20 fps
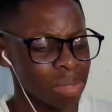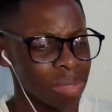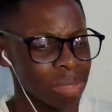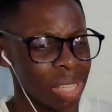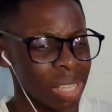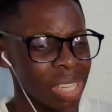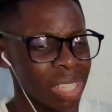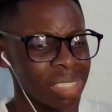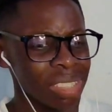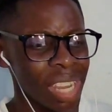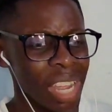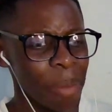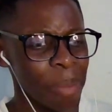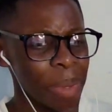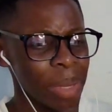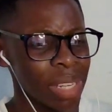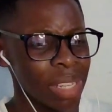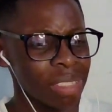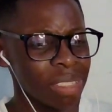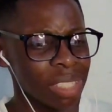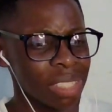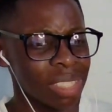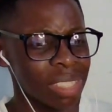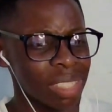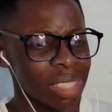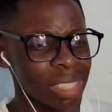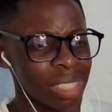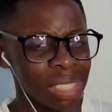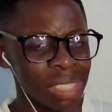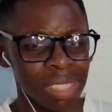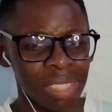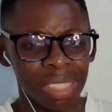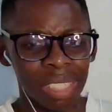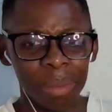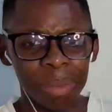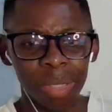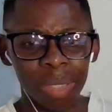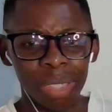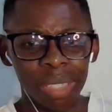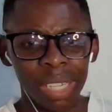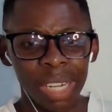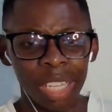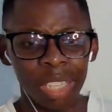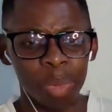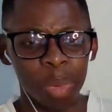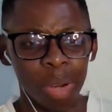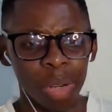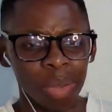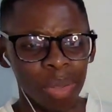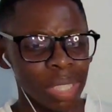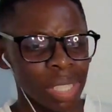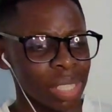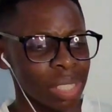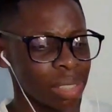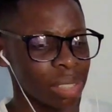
The hell just happened? It just skipped to the next part. What the hell?